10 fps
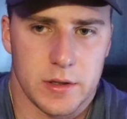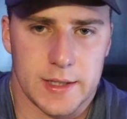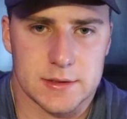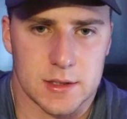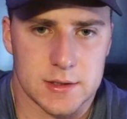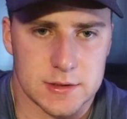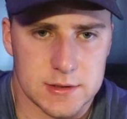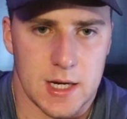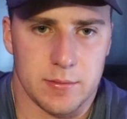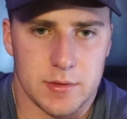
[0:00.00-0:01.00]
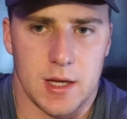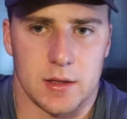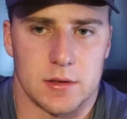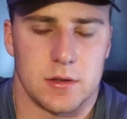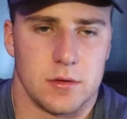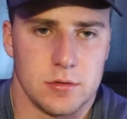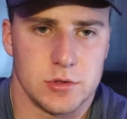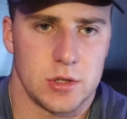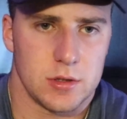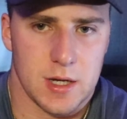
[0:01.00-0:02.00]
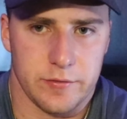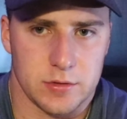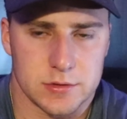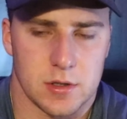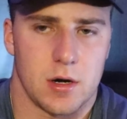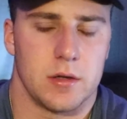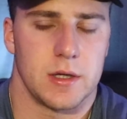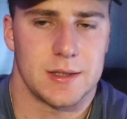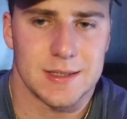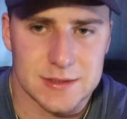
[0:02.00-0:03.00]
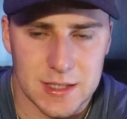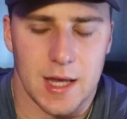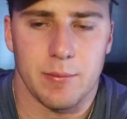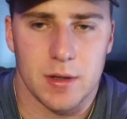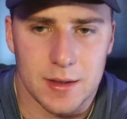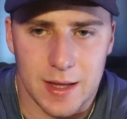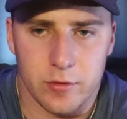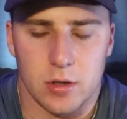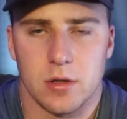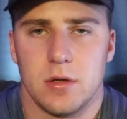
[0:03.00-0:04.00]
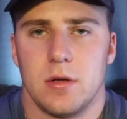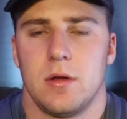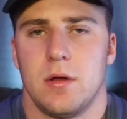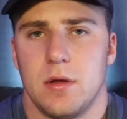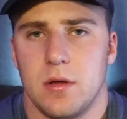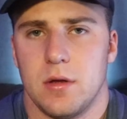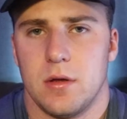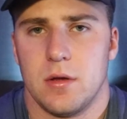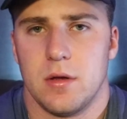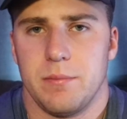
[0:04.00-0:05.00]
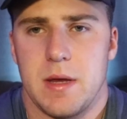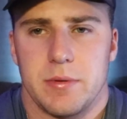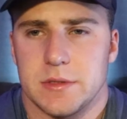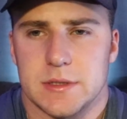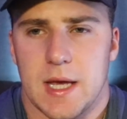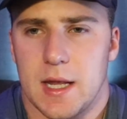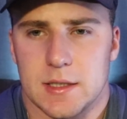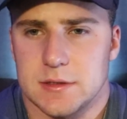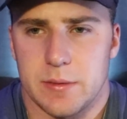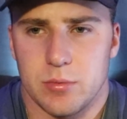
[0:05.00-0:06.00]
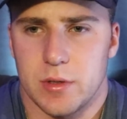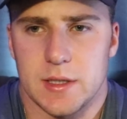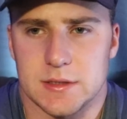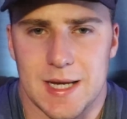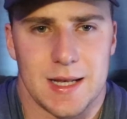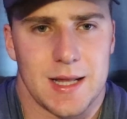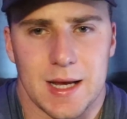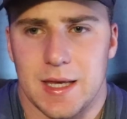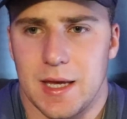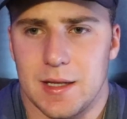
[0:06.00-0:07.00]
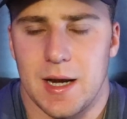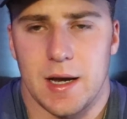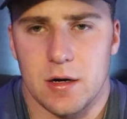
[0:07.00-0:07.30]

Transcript: It's like the same thing. The delusional levels are on like the same level. People just can't accept what is. That kid, that